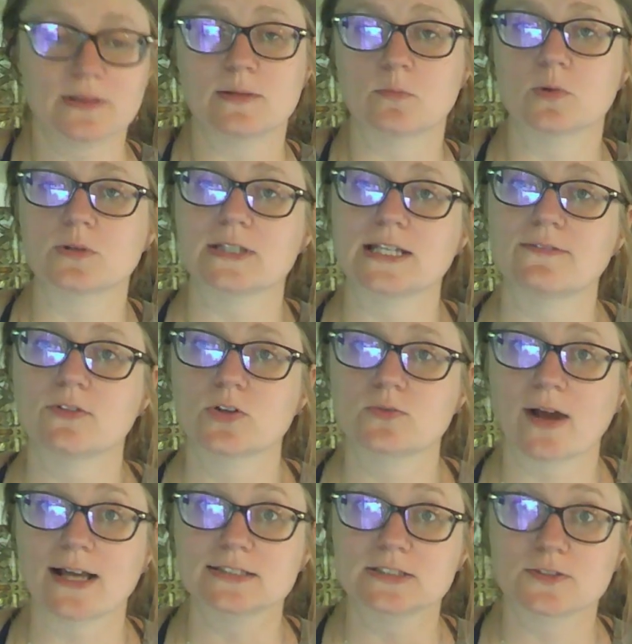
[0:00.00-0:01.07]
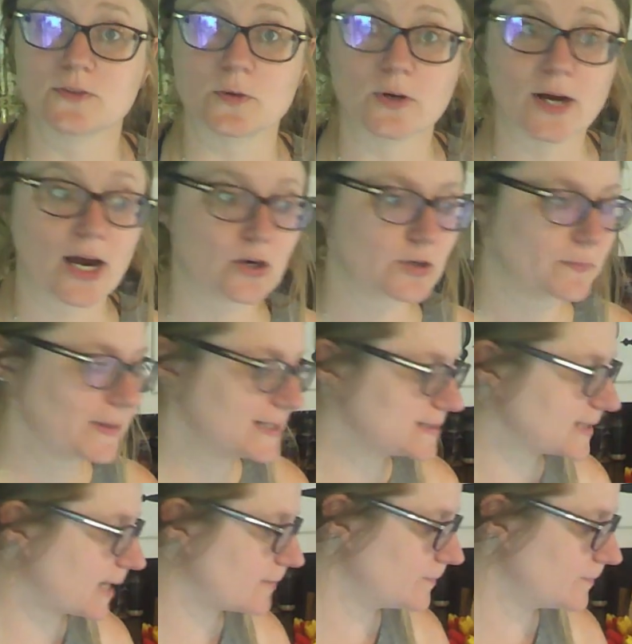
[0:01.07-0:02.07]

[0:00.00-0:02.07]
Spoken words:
we'll leave the rest for our pizza.